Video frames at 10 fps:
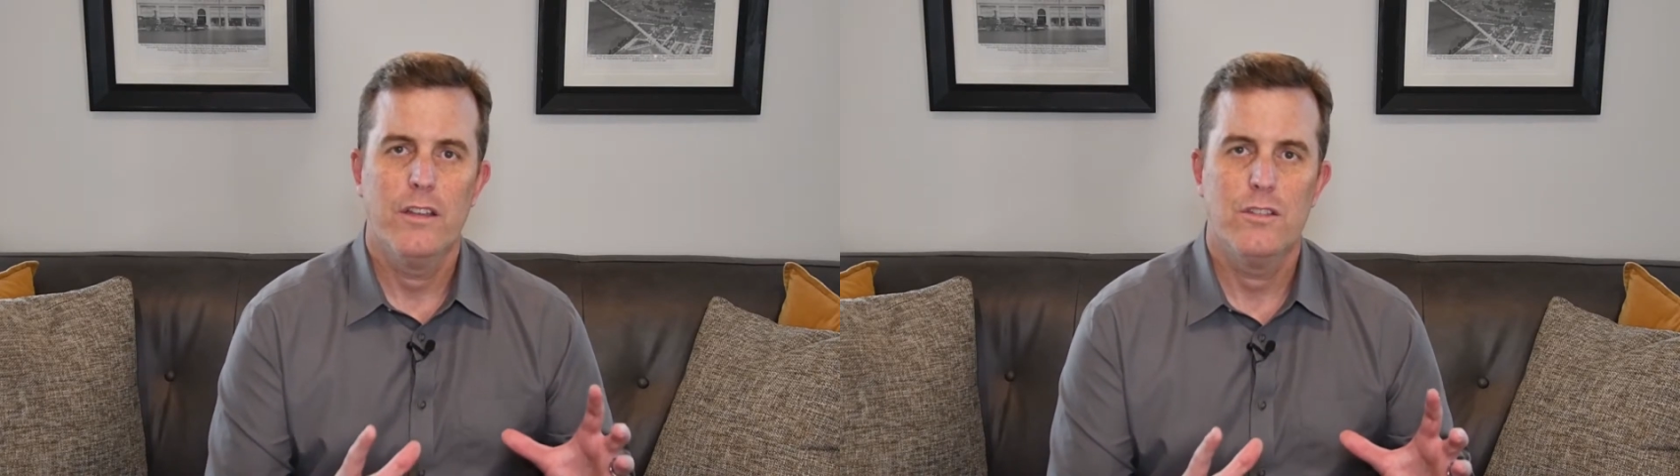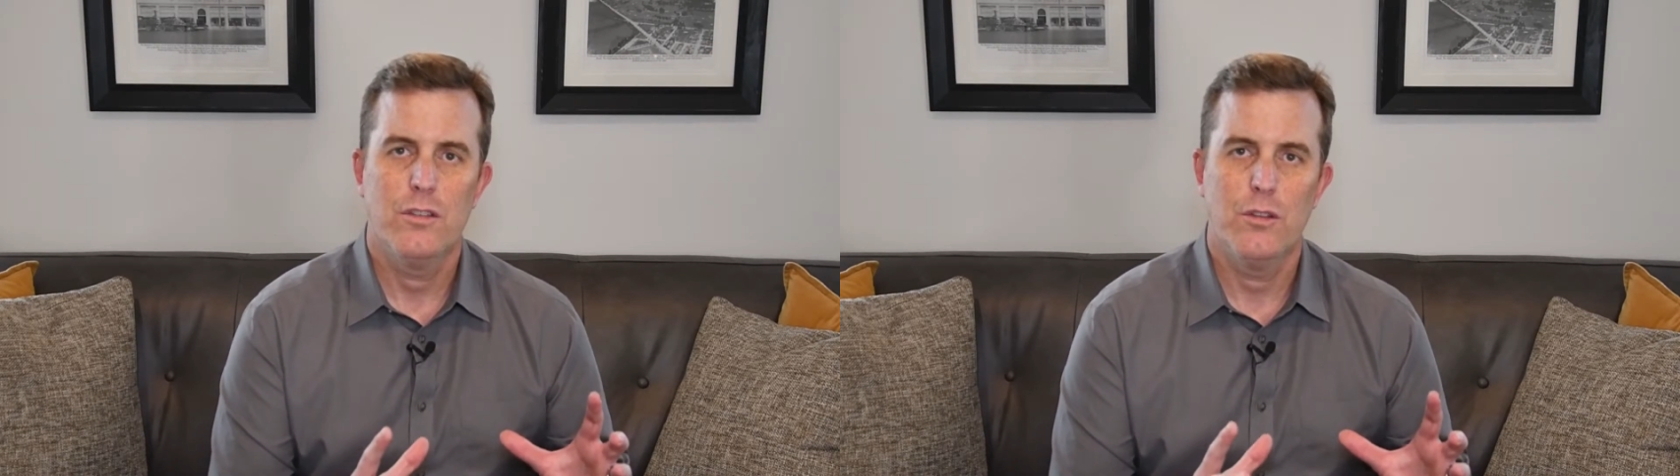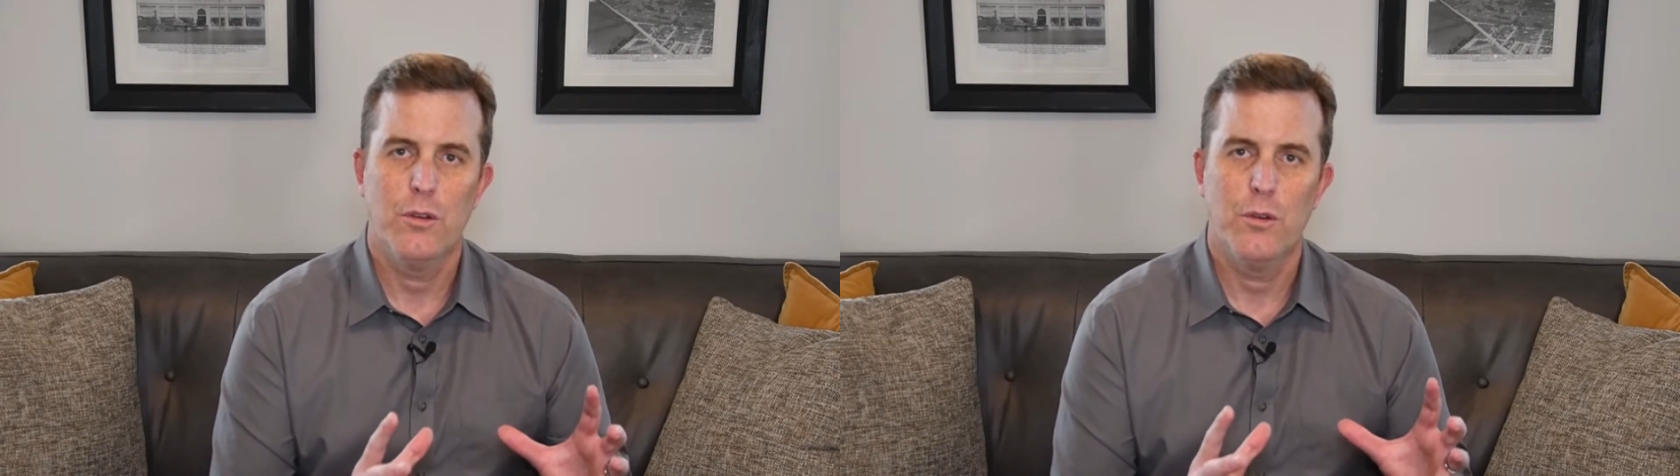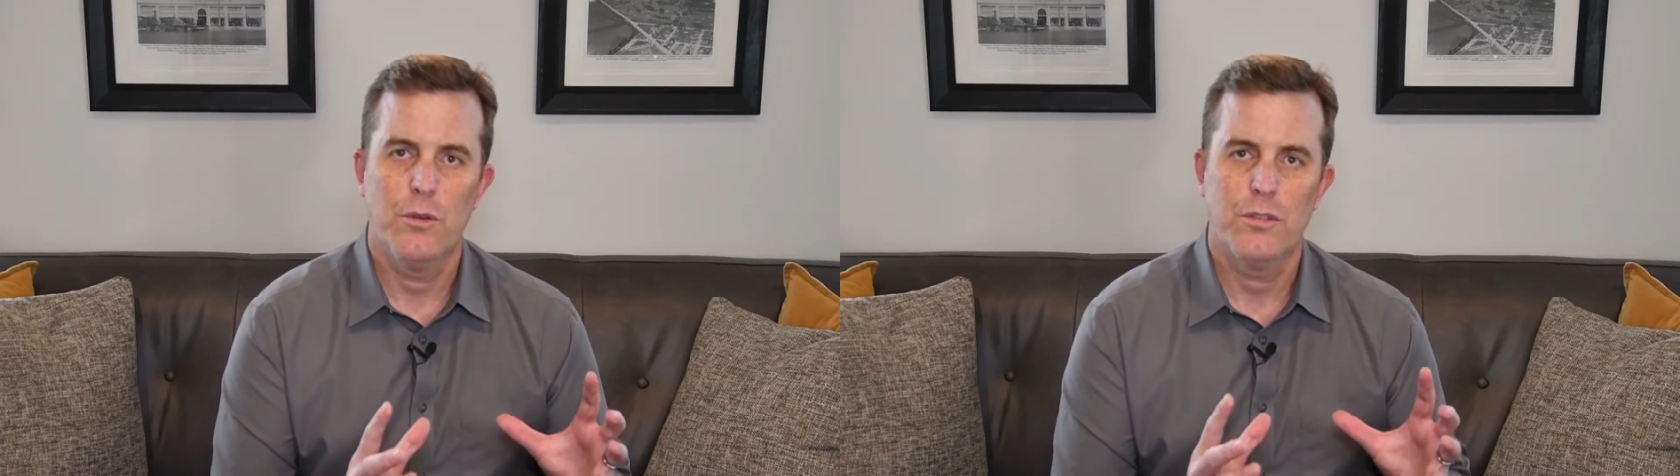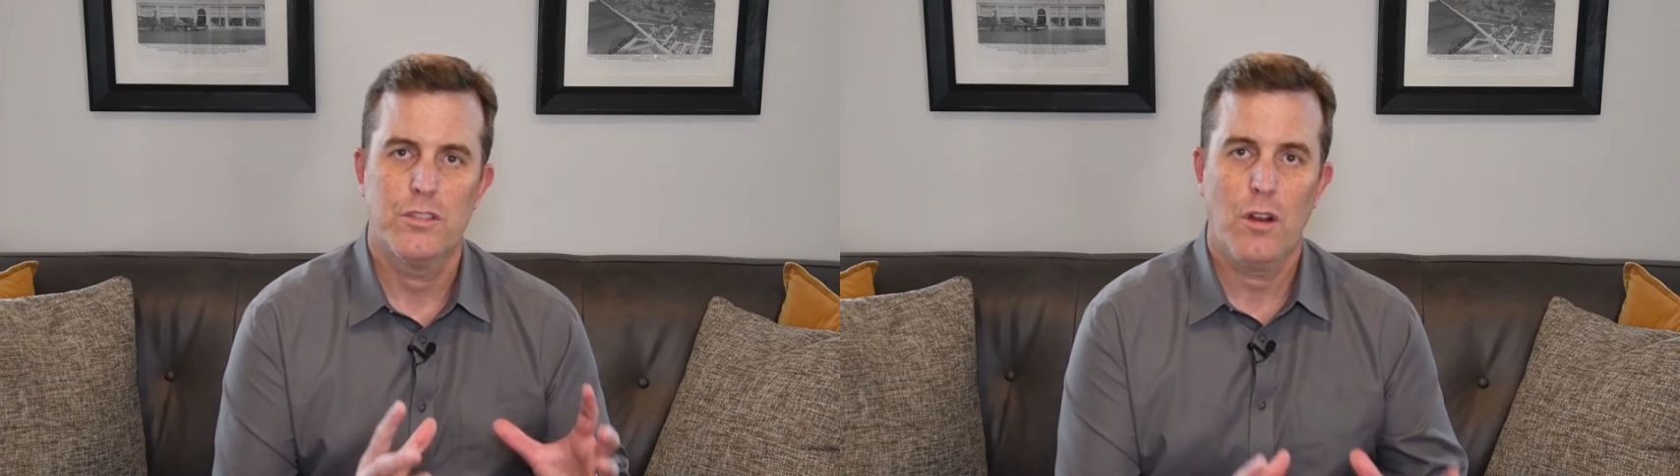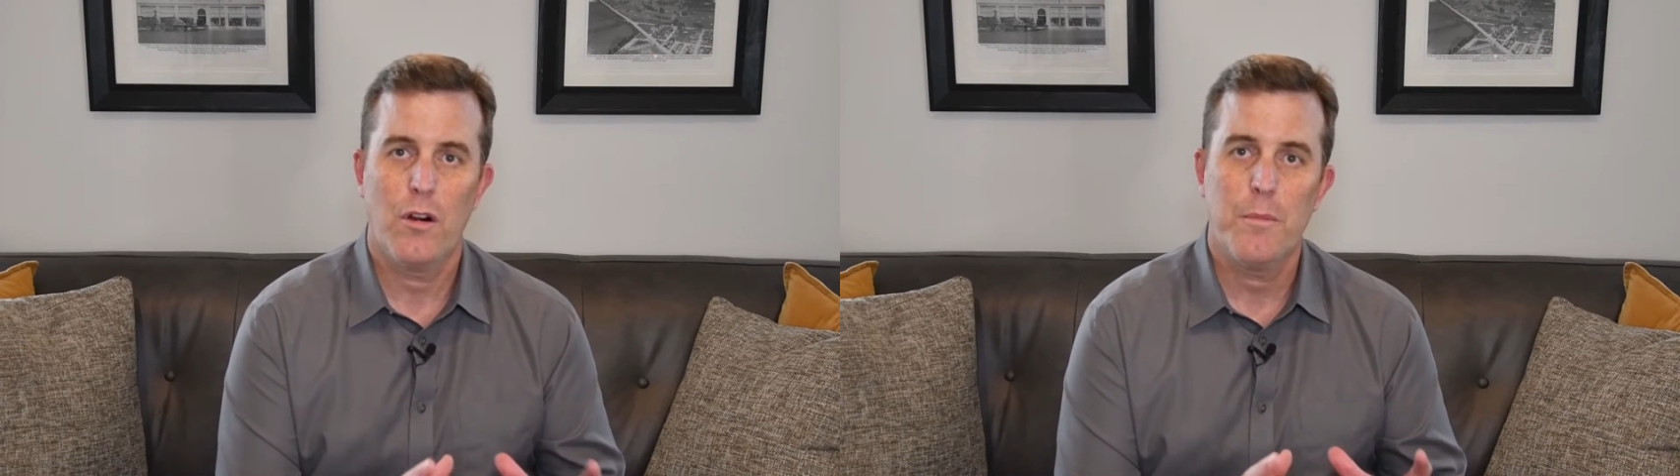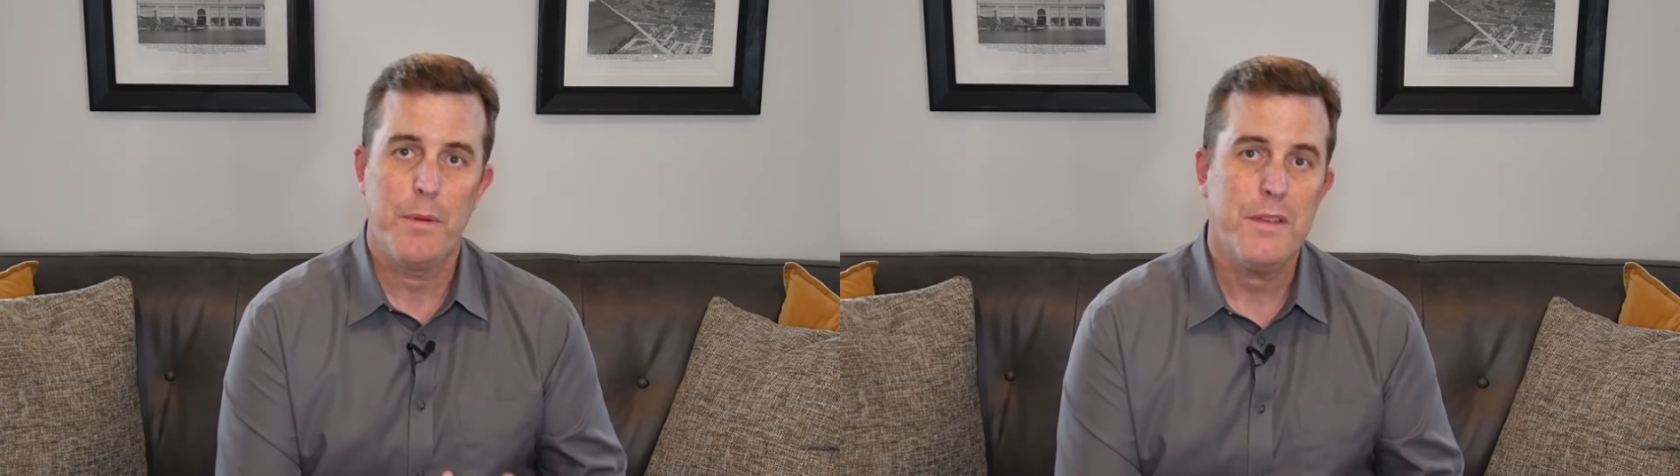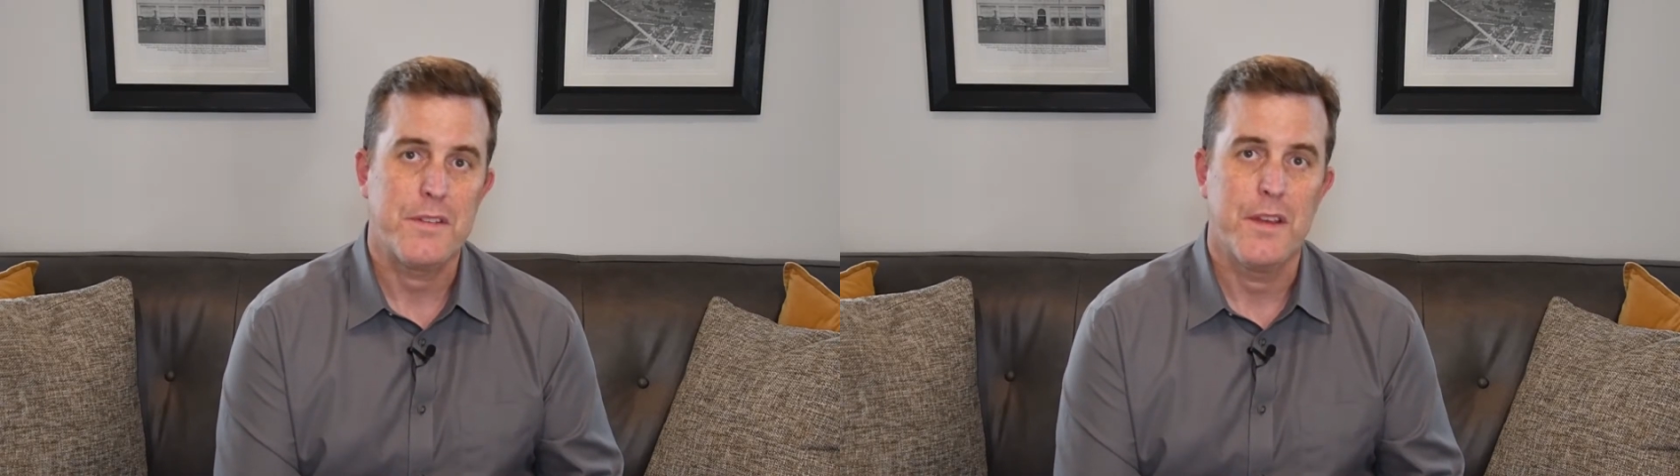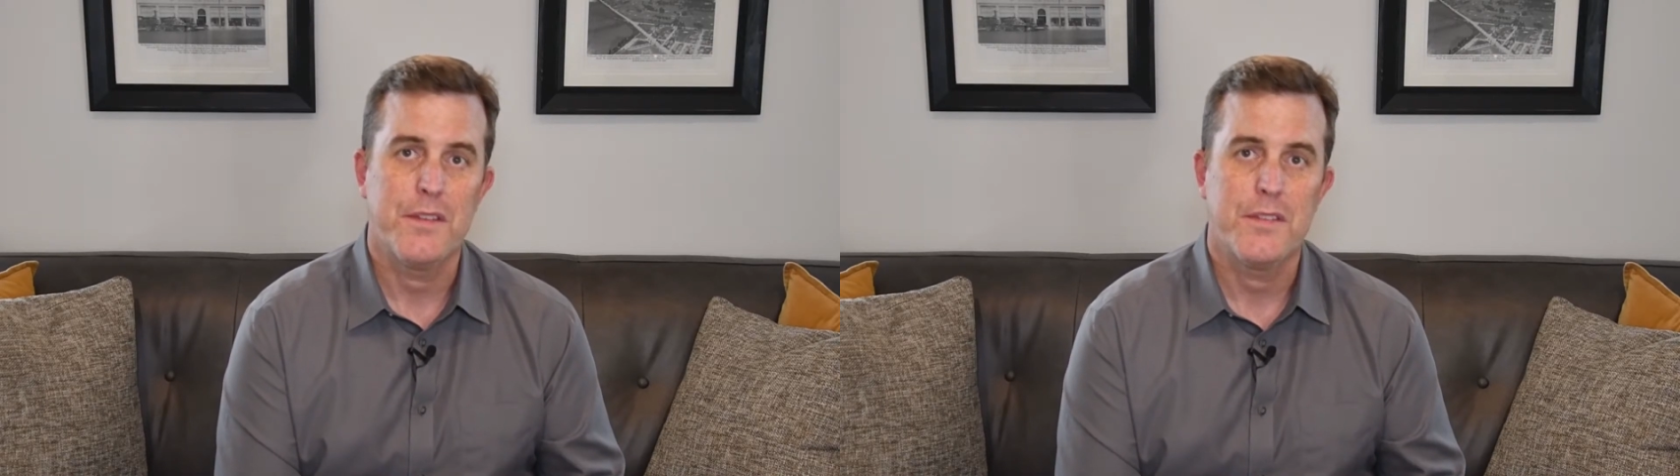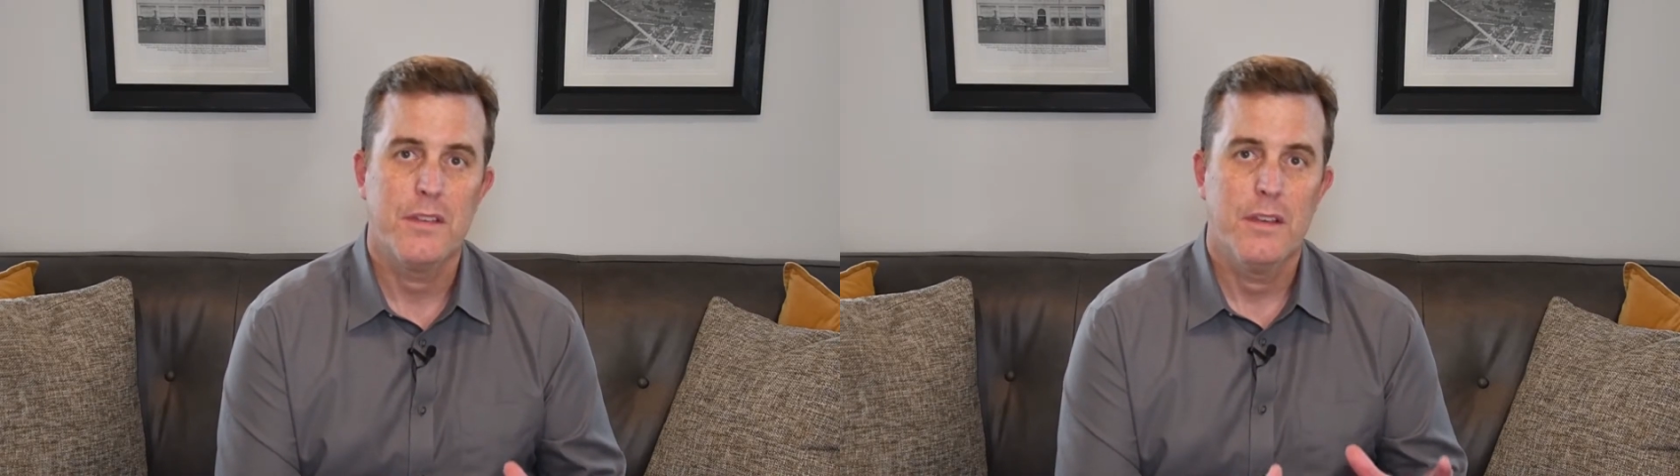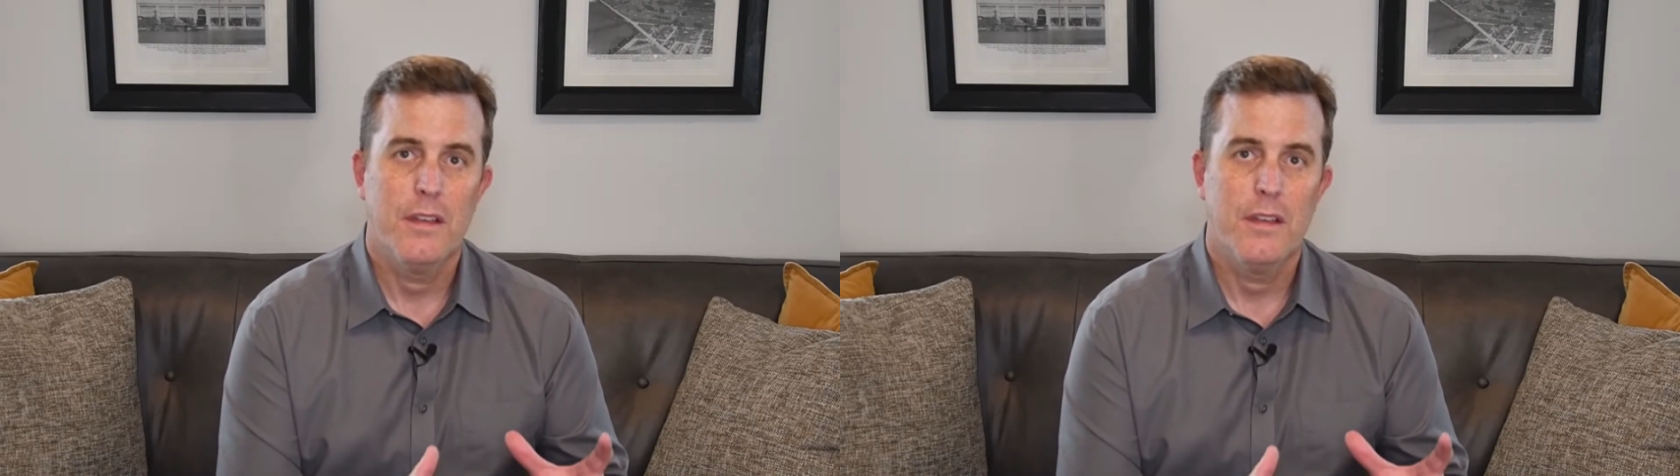to start a business